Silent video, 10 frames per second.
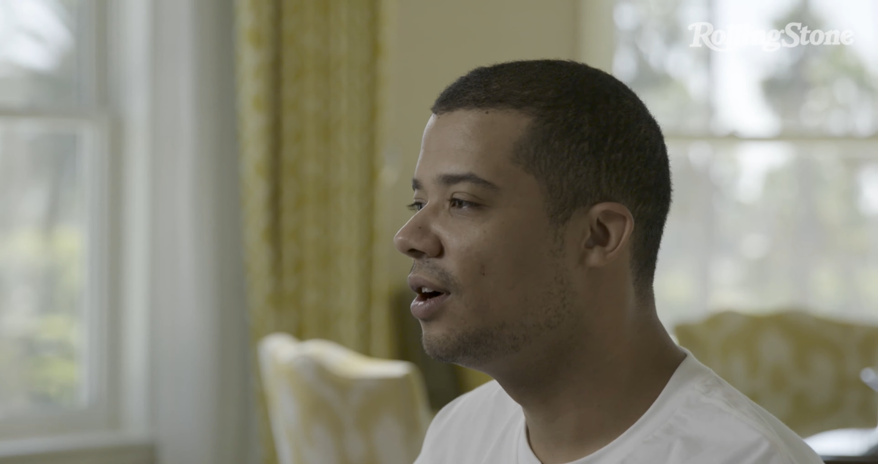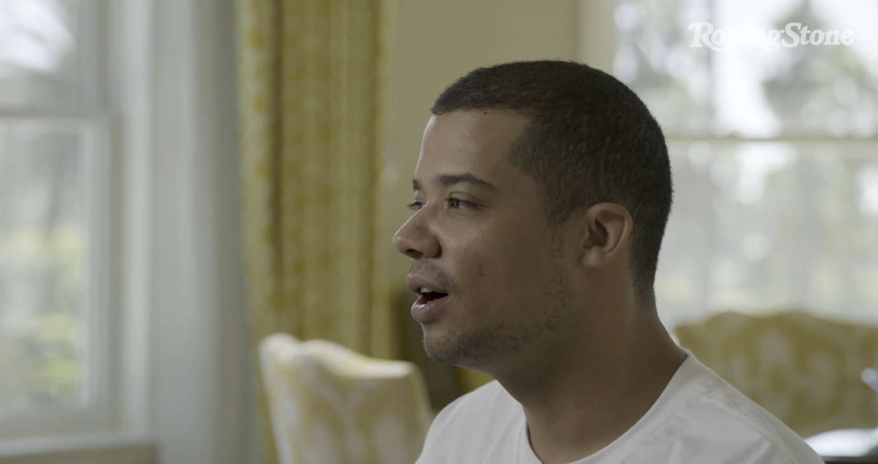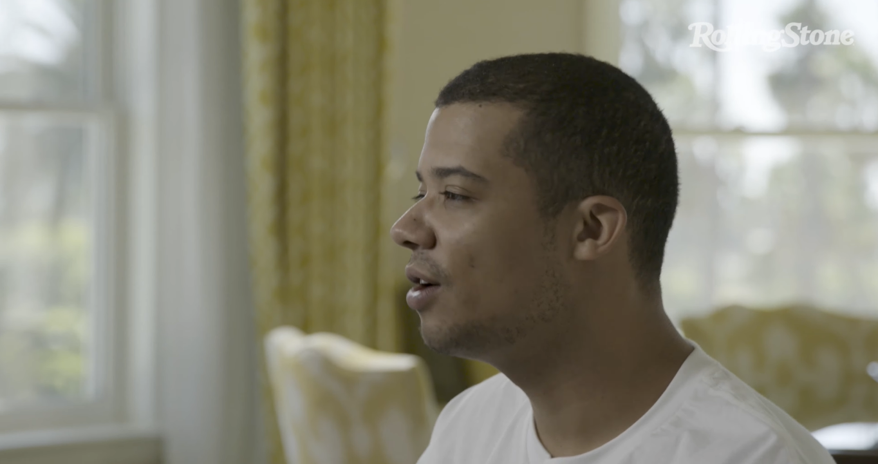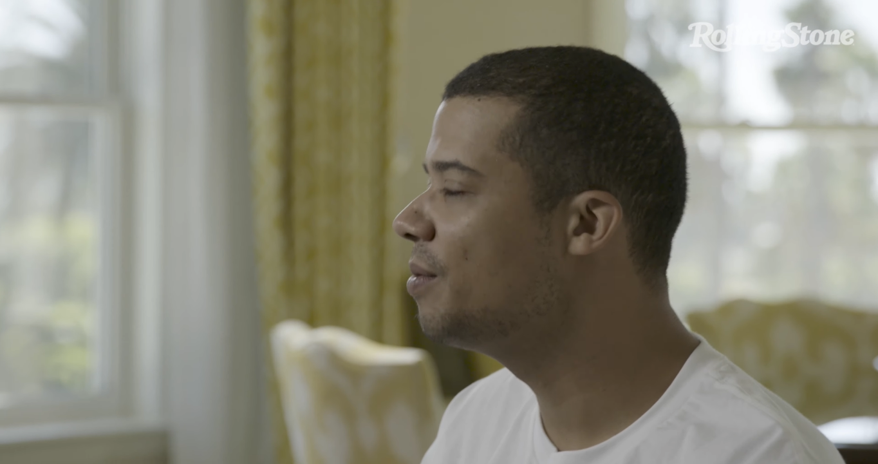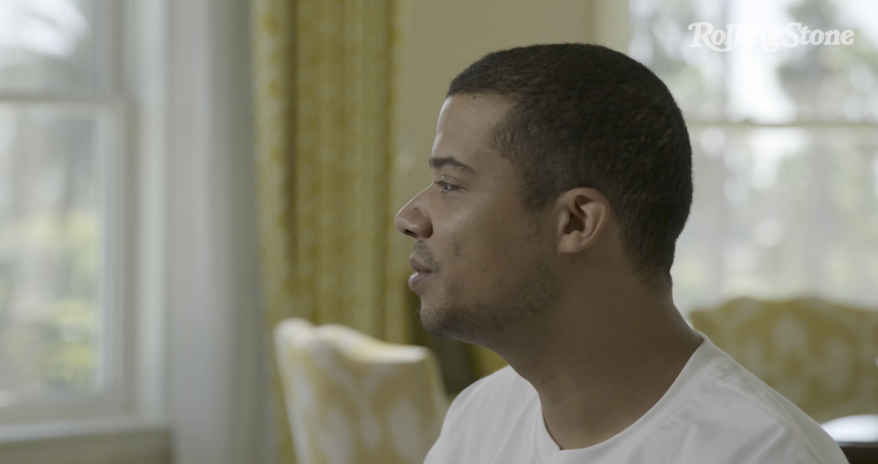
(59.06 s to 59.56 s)
I
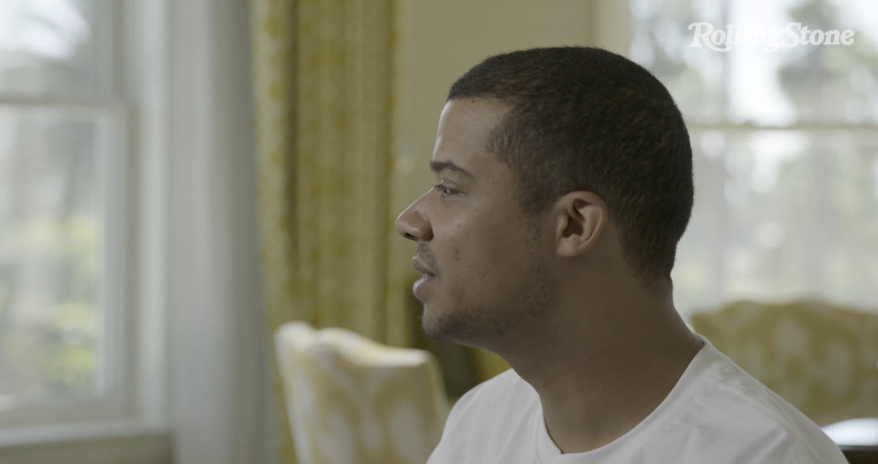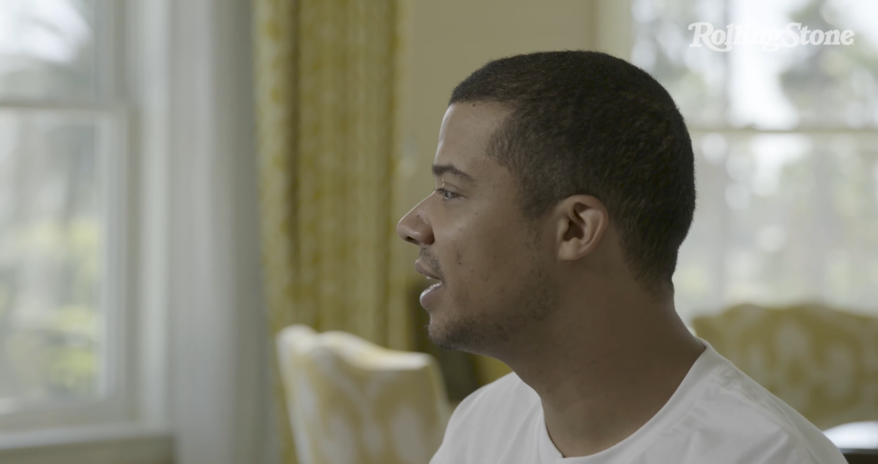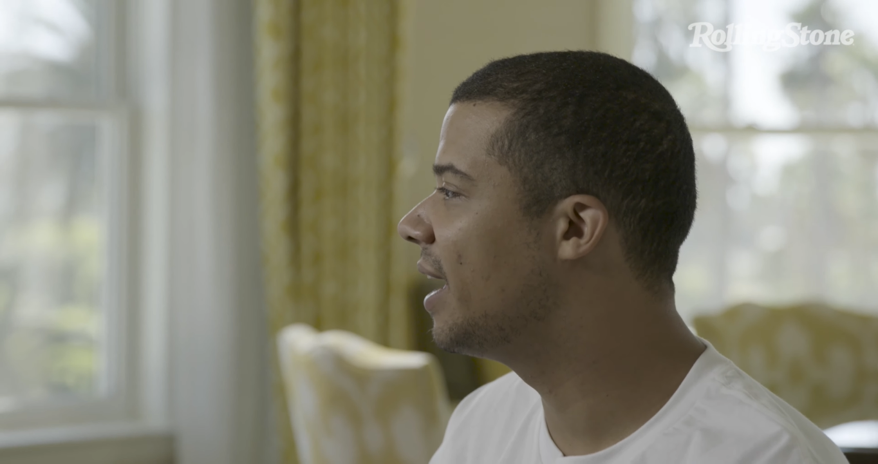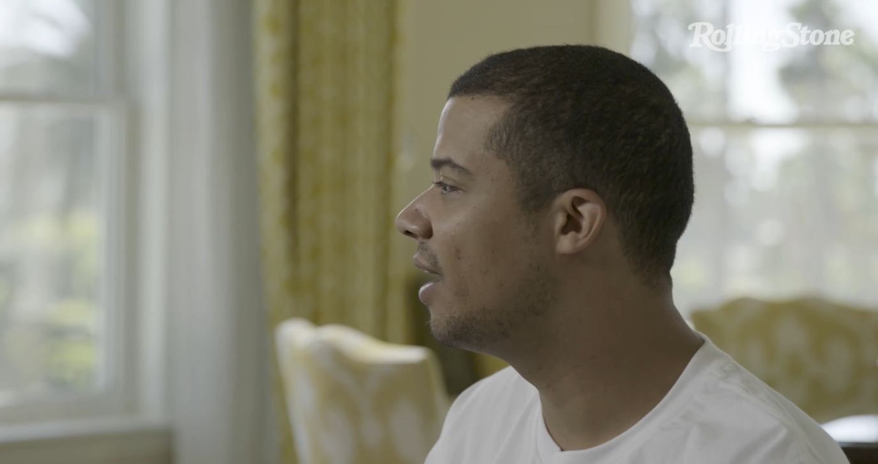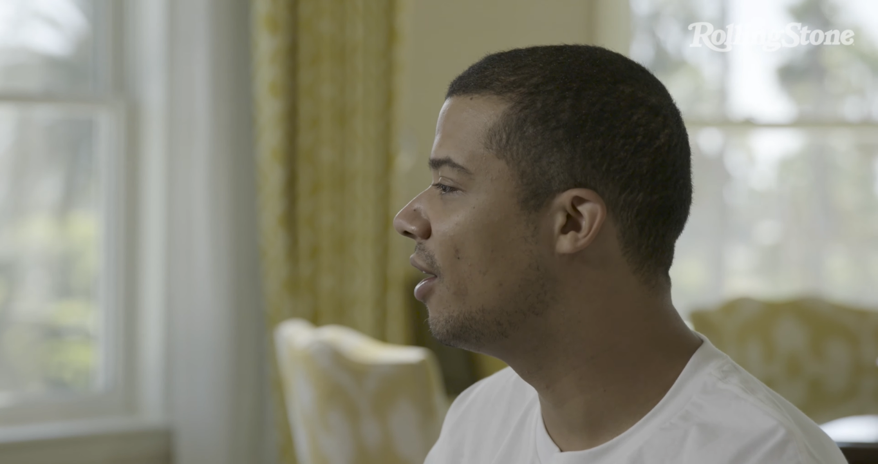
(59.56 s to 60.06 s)
can't remember, was
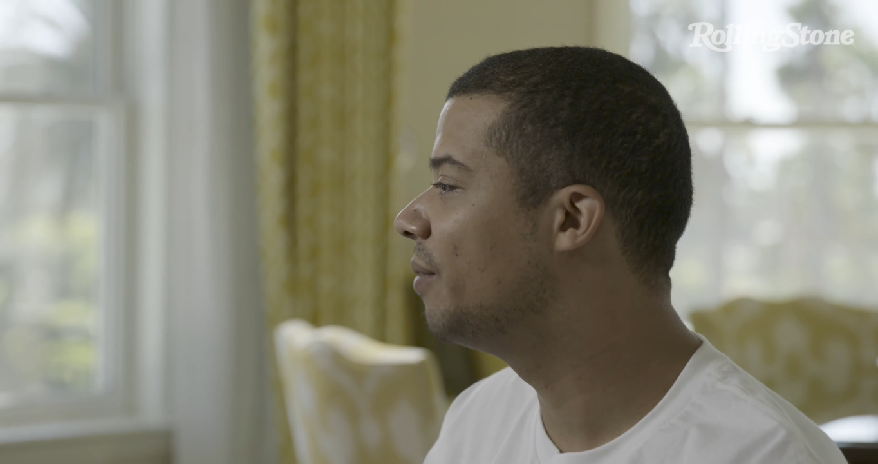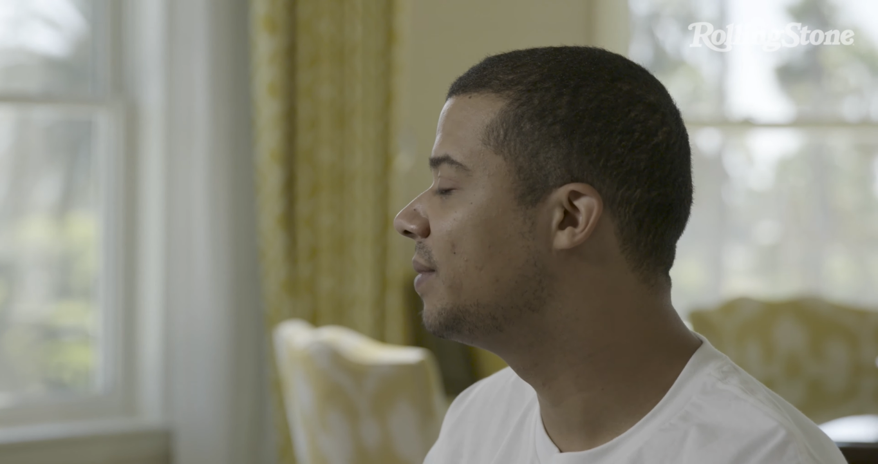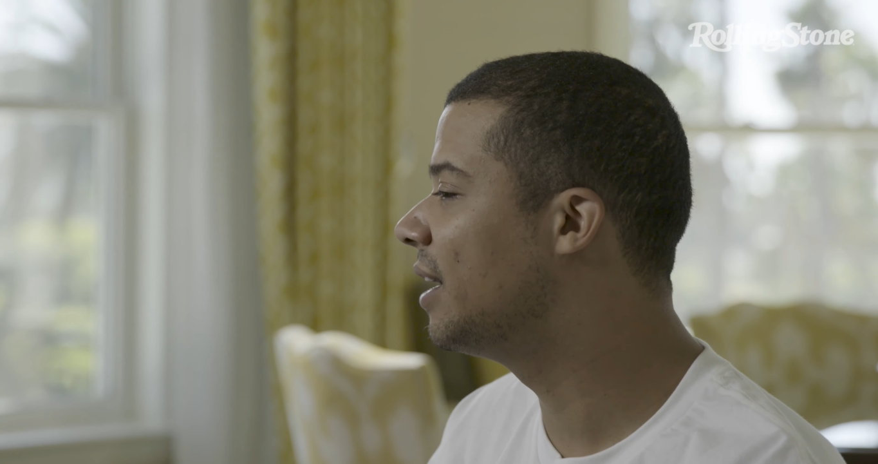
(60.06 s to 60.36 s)
it up,